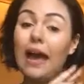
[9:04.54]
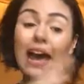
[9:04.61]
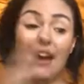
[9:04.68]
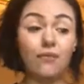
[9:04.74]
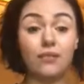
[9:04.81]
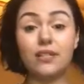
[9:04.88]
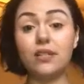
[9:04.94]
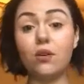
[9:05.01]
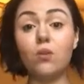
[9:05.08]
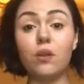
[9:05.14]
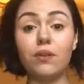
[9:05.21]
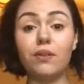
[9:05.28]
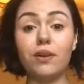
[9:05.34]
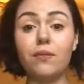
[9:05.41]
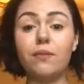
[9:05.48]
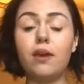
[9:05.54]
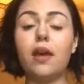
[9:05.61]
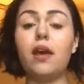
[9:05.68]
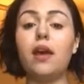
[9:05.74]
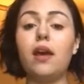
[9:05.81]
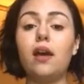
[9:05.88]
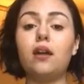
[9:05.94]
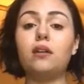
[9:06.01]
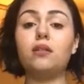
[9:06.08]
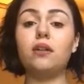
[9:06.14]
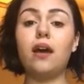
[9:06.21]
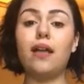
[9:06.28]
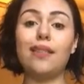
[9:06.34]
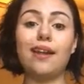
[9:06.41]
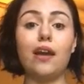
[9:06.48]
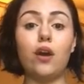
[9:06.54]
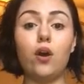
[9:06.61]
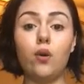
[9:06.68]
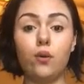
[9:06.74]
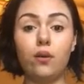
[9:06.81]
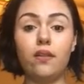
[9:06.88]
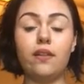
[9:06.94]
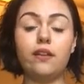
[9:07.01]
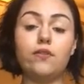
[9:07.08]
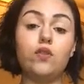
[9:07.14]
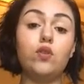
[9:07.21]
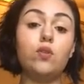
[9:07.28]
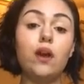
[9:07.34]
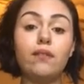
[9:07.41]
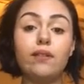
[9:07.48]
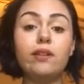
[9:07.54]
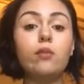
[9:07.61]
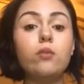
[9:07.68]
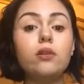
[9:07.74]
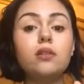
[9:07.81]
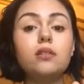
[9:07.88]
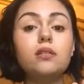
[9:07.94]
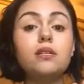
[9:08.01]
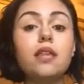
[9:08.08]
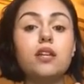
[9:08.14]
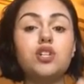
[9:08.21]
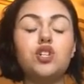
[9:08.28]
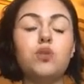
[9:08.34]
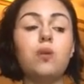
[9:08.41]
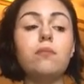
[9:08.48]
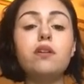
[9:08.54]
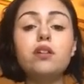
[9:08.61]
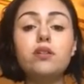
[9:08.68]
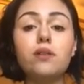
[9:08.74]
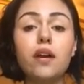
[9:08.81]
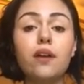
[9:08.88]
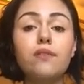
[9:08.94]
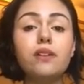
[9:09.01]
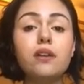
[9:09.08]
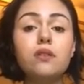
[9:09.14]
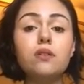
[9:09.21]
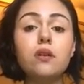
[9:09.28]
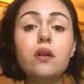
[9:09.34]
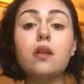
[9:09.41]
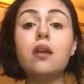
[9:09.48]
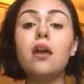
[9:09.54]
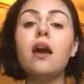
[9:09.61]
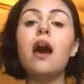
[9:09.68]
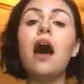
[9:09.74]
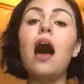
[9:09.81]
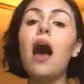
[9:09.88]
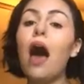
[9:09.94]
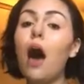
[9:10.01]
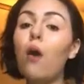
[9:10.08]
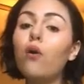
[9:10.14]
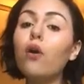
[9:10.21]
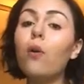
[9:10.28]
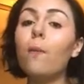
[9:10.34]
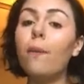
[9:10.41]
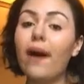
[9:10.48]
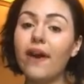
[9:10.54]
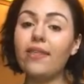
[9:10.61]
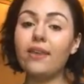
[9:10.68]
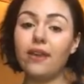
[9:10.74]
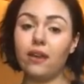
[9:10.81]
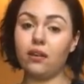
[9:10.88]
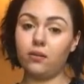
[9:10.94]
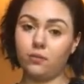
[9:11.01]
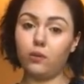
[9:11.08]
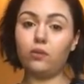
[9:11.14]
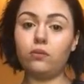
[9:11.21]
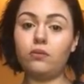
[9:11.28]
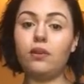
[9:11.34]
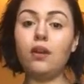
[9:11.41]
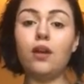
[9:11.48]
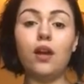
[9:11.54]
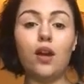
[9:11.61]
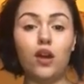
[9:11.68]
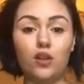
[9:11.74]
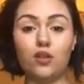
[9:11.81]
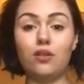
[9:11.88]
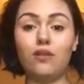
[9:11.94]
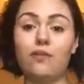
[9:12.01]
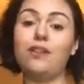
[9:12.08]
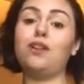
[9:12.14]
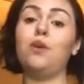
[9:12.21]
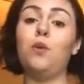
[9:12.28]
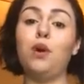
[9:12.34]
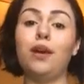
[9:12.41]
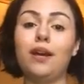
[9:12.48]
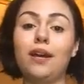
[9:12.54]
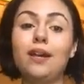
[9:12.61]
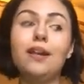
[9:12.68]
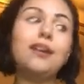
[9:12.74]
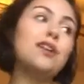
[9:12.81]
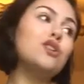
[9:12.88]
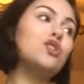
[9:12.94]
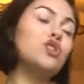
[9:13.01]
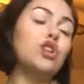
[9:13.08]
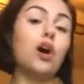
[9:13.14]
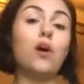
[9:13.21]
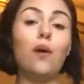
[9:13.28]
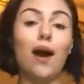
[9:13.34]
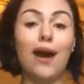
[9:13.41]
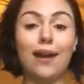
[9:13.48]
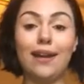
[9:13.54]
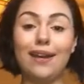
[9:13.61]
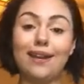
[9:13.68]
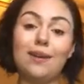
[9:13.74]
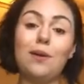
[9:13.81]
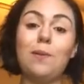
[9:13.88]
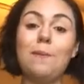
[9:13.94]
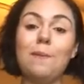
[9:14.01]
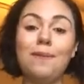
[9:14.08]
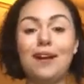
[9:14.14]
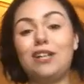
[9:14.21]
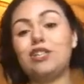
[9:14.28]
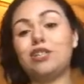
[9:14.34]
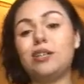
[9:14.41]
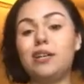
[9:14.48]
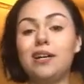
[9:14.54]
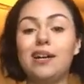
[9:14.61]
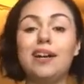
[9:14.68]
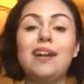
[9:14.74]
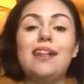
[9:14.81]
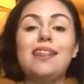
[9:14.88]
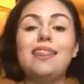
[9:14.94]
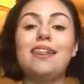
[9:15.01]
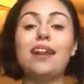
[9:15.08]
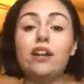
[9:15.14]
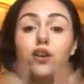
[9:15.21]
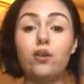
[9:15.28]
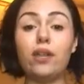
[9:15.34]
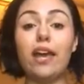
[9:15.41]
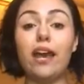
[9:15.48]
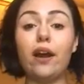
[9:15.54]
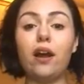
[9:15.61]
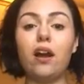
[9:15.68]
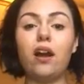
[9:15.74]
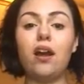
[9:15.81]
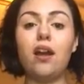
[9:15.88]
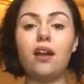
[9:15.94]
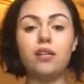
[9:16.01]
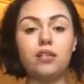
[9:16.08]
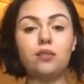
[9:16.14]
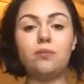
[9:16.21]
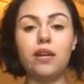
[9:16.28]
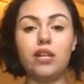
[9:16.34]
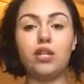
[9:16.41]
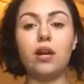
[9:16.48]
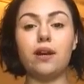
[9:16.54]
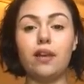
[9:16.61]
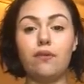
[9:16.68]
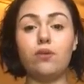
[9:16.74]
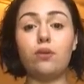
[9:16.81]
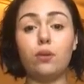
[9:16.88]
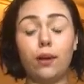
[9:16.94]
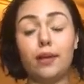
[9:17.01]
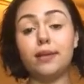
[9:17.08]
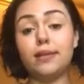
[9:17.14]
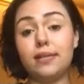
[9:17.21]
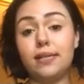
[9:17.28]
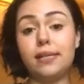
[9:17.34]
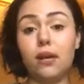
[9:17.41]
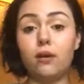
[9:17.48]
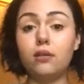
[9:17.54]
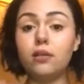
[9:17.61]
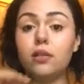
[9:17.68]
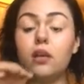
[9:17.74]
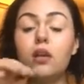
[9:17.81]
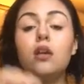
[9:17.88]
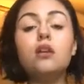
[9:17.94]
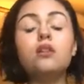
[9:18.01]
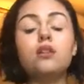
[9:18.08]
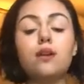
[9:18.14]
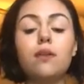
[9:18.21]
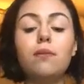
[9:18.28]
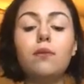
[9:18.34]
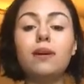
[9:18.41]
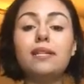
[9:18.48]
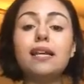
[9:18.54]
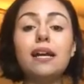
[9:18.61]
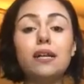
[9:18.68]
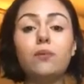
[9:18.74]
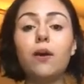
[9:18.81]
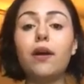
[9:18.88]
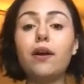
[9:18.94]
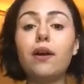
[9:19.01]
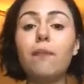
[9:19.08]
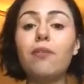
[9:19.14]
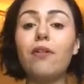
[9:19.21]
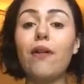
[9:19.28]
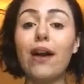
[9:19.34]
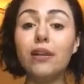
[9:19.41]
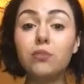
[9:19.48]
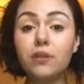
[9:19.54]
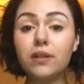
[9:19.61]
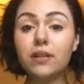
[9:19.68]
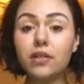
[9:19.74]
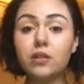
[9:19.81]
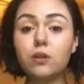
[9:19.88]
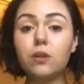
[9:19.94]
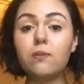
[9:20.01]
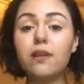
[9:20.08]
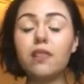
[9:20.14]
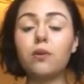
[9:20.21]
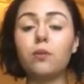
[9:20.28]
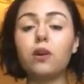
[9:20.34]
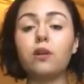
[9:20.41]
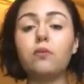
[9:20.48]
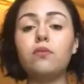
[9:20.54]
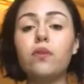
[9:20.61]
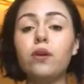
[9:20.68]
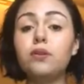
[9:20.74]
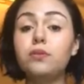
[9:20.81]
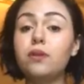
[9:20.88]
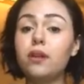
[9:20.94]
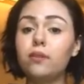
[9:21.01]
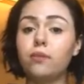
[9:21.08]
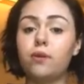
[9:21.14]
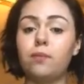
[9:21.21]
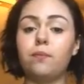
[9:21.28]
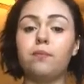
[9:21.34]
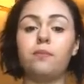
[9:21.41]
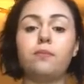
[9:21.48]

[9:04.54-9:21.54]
every single one of them and that I own, and then if you have any ones that you want me to do care videos on, I'll go buy the animal and do the video on it, so I can make sure that I know the care and make sure I give you the right details. So give me 1 second while I grab the last one in this room, and then we're going to move on to another room.